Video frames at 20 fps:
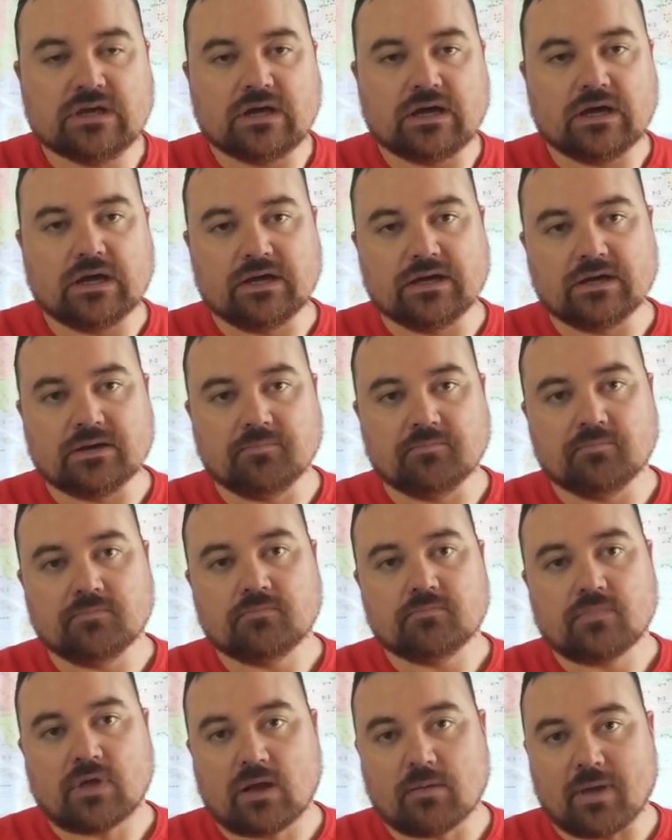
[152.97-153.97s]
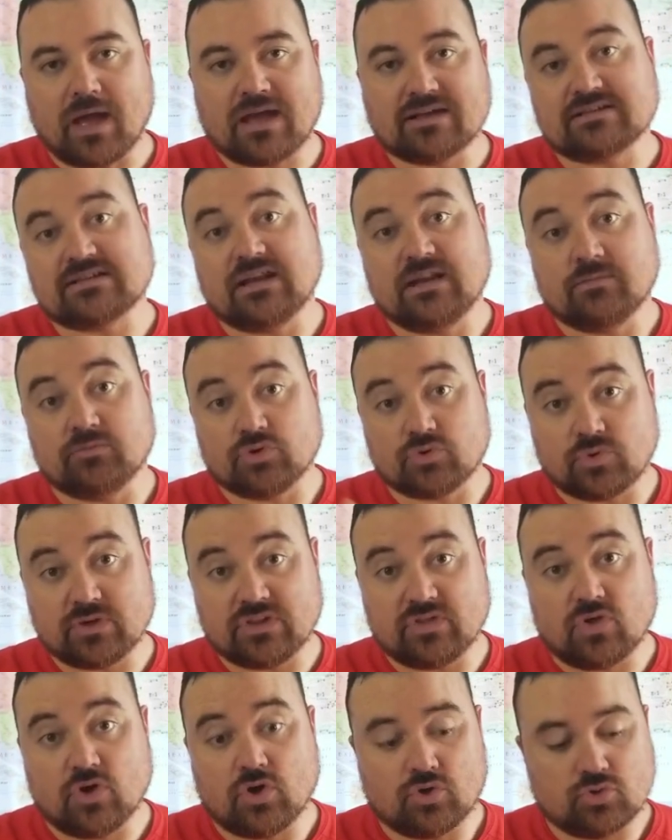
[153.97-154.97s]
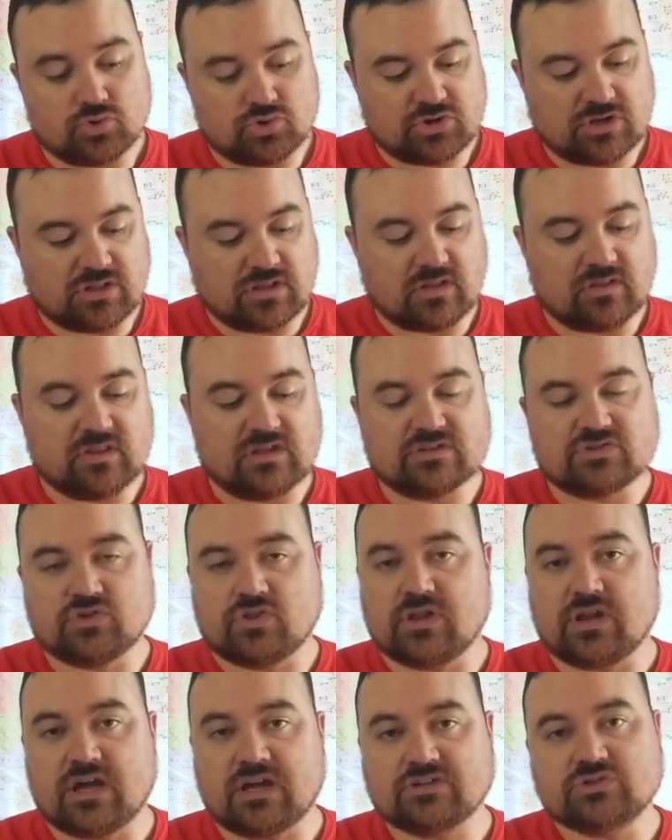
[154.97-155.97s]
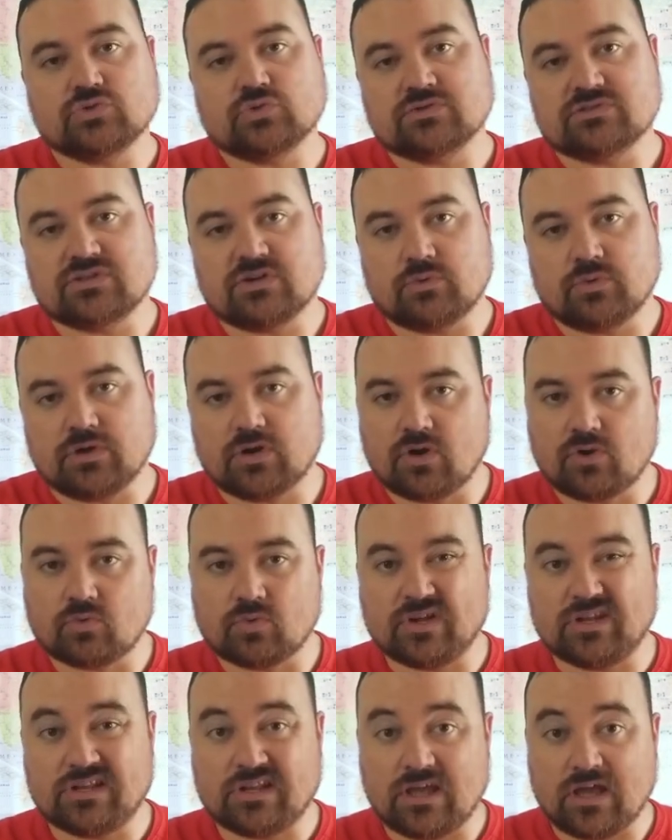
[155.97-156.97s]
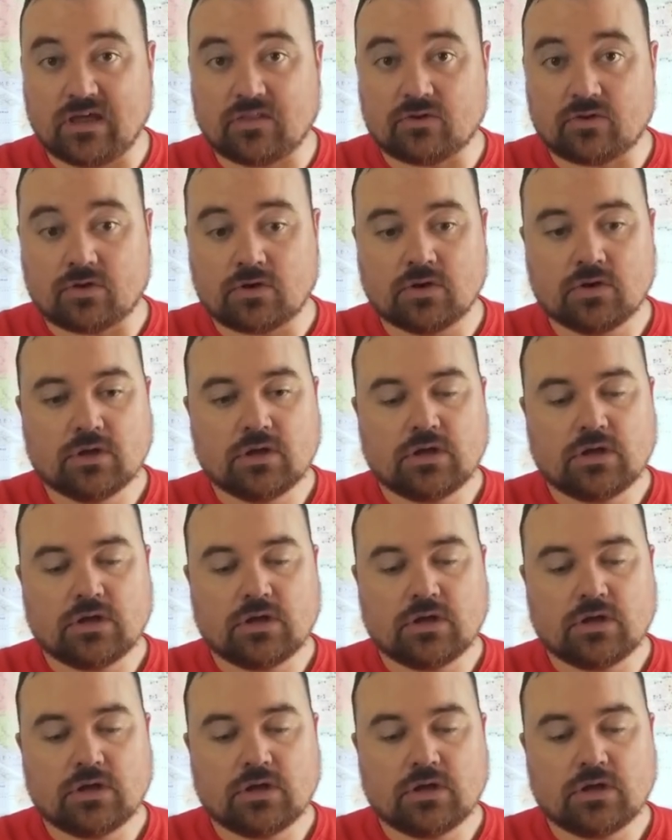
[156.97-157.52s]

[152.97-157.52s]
I'm asking him to read those, and then these are the nice ones that we can all read together,